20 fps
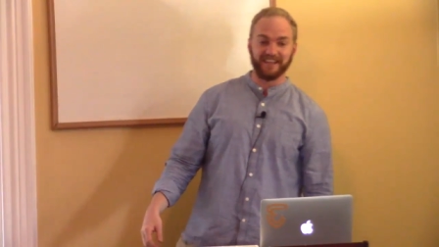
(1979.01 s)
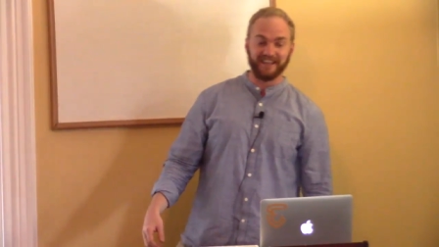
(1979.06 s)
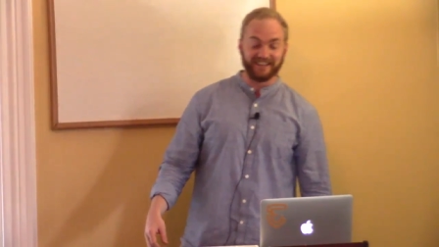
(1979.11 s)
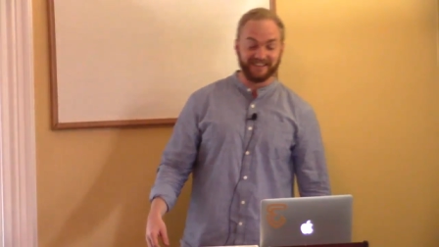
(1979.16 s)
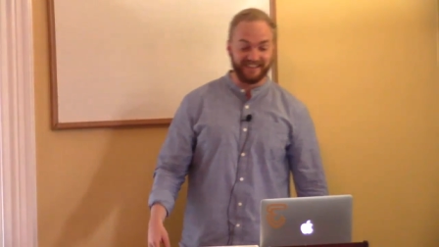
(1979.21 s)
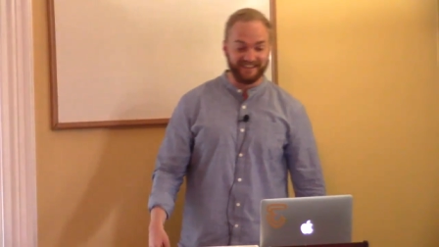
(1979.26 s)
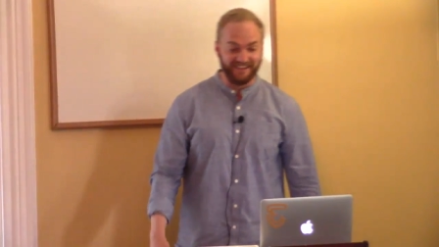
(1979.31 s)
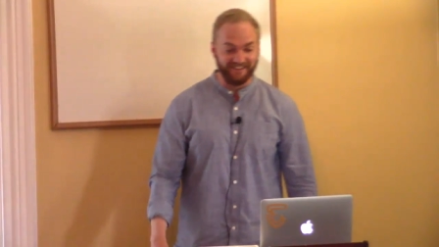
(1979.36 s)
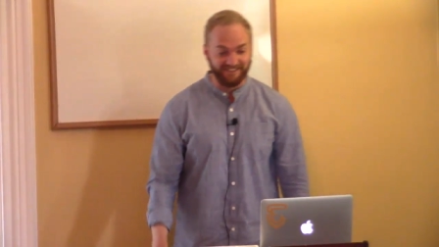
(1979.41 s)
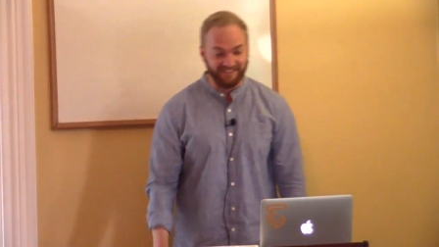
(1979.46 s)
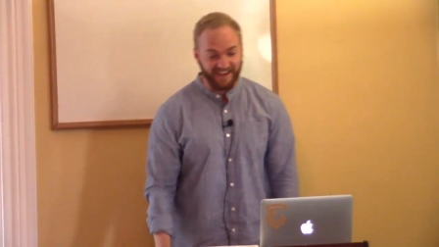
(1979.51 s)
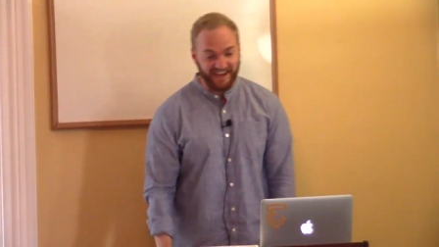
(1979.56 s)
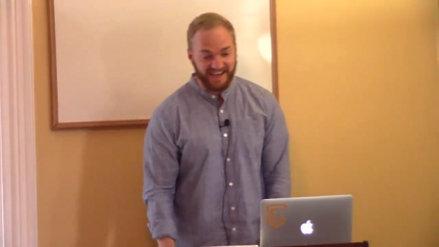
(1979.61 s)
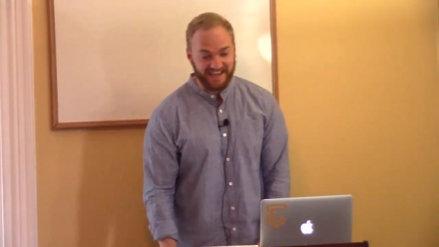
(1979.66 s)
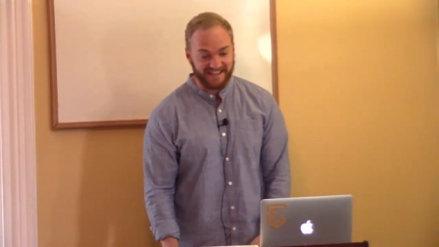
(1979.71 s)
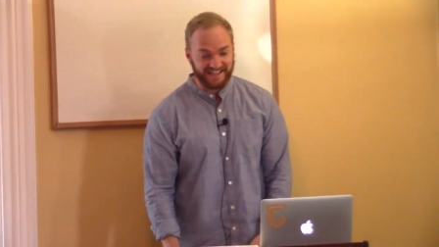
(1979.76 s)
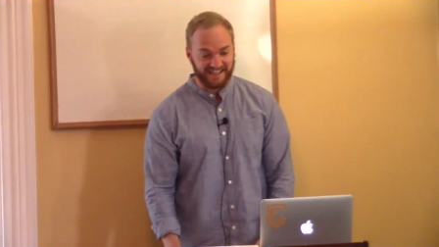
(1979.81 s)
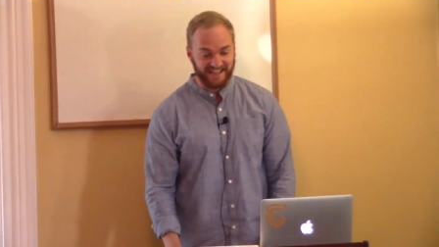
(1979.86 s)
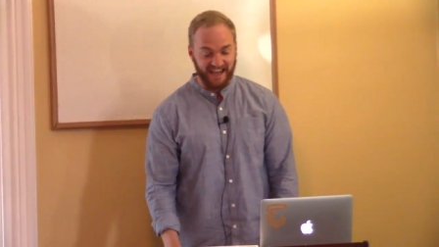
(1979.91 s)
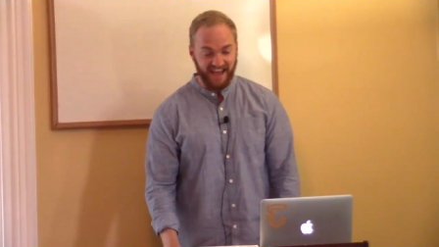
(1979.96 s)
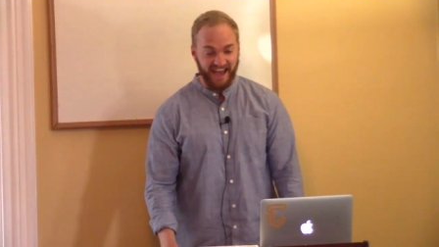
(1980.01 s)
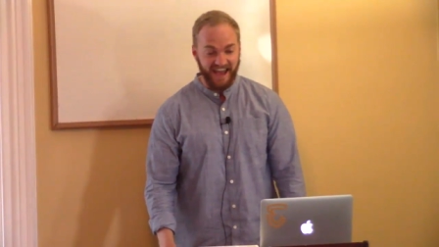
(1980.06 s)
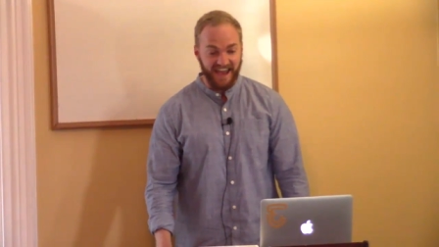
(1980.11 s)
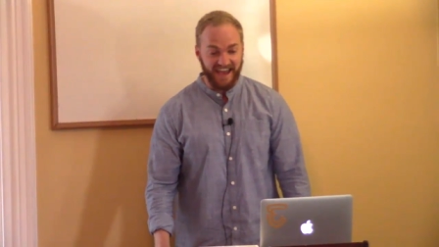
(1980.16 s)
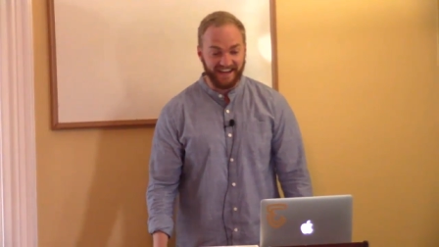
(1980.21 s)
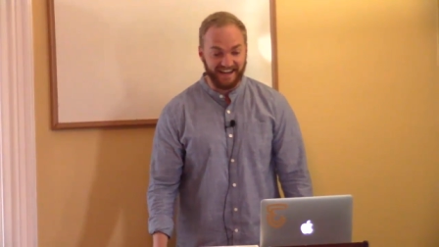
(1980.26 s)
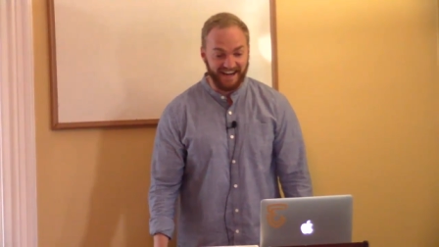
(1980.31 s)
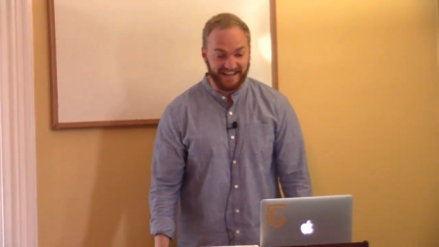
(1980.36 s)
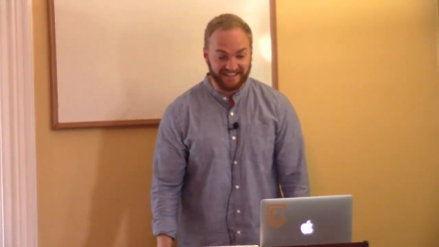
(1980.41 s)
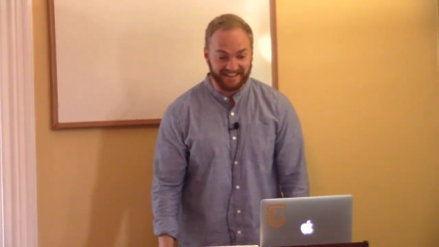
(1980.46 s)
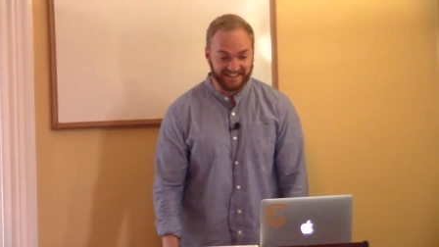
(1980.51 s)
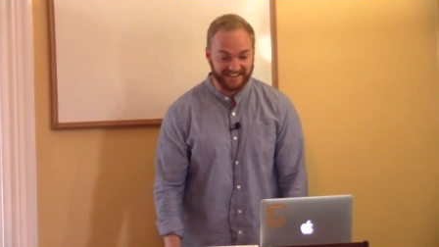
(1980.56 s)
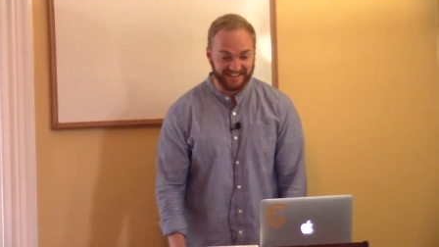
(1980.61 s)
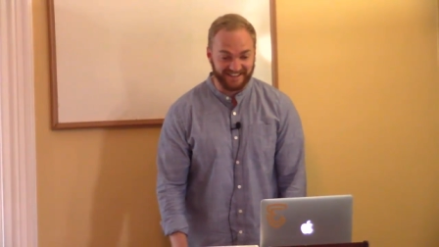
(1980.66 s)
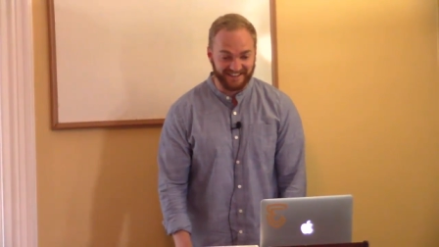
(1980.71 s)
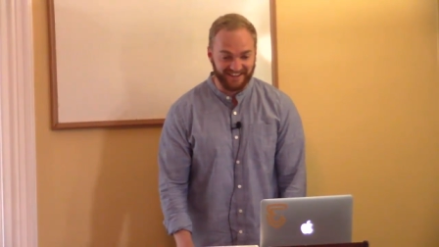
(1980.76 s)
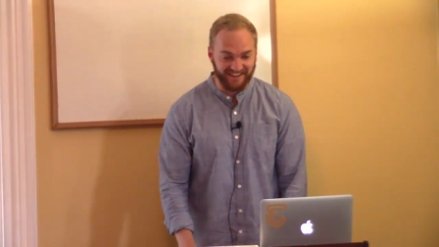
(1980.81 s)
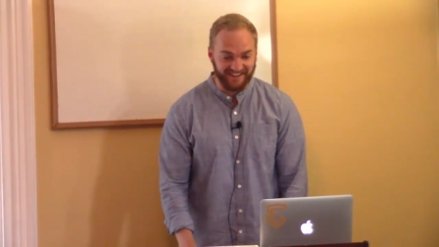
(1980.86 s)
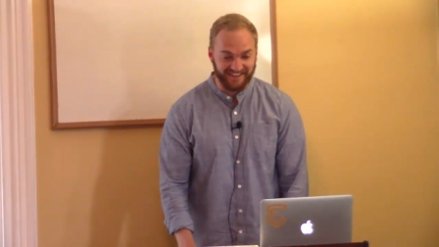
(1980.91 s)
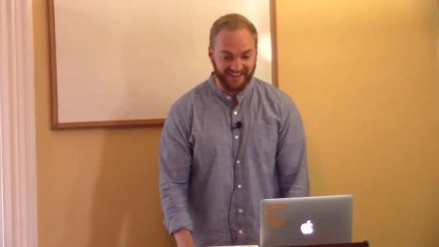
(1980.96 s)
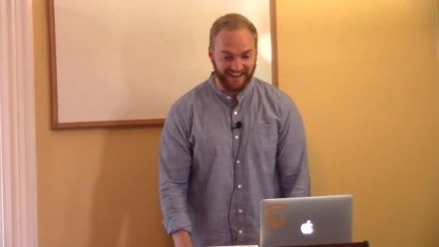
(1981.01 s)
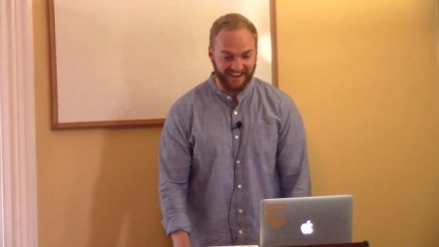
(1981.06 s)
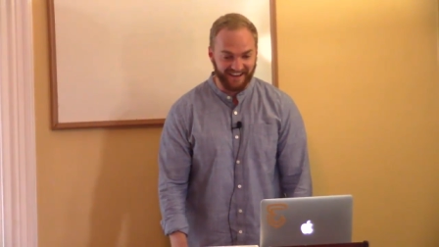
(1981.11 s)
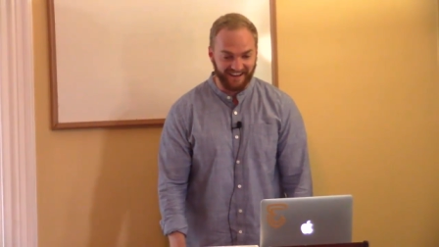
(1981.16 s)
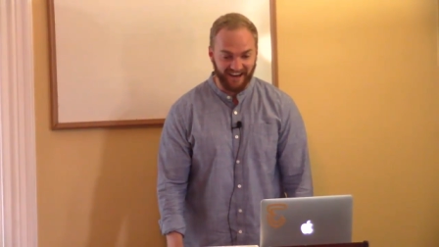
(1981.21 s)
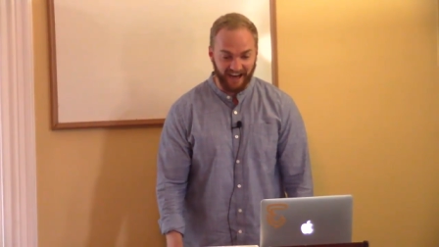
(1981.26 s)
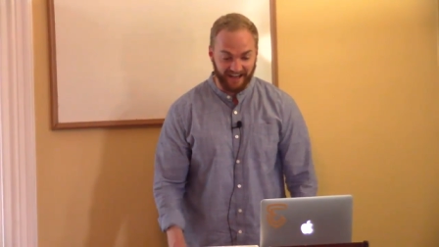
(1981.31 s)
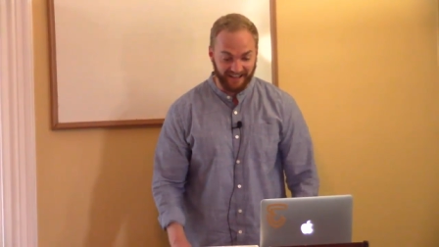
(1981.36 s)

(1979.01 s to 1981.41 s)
kicked in the face and I just stood there.